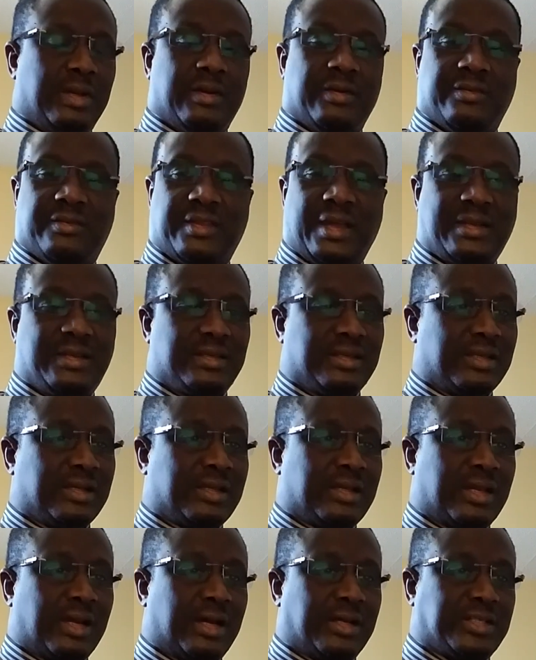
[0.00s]

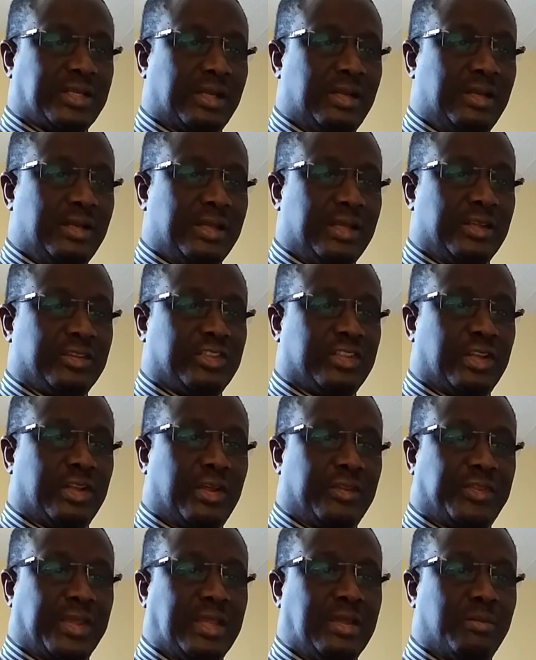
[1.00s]
That cartel is
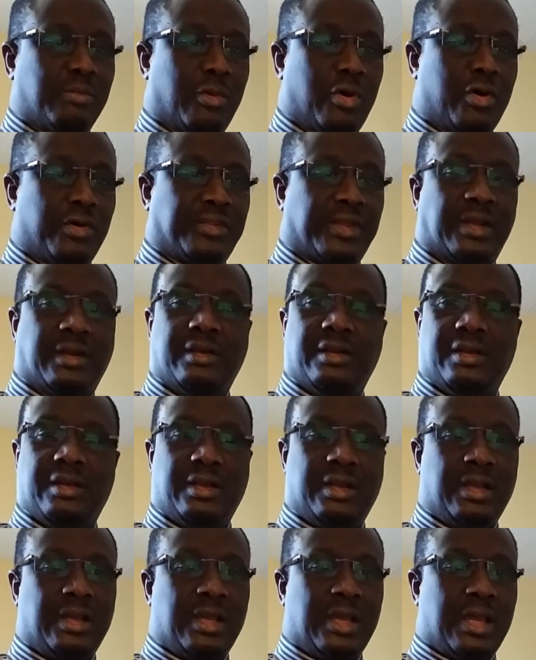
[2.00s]
nothing more than
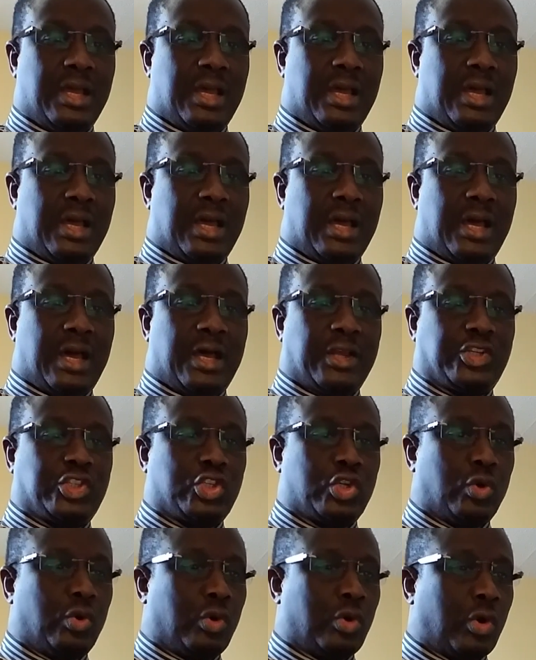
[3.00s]
a
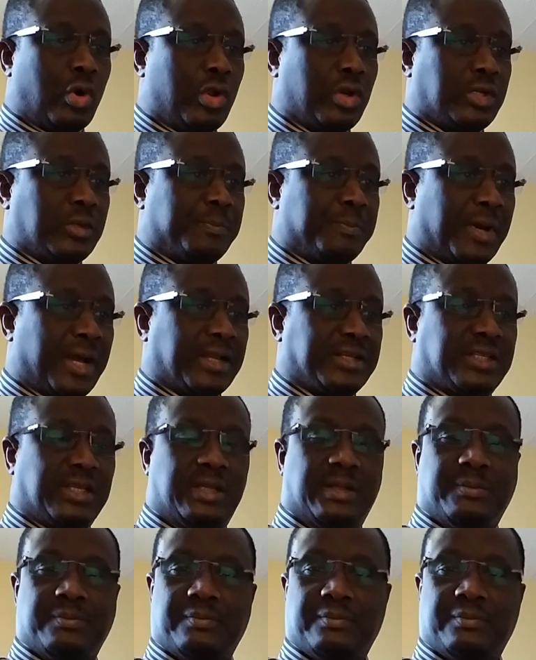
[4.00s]
so-called party.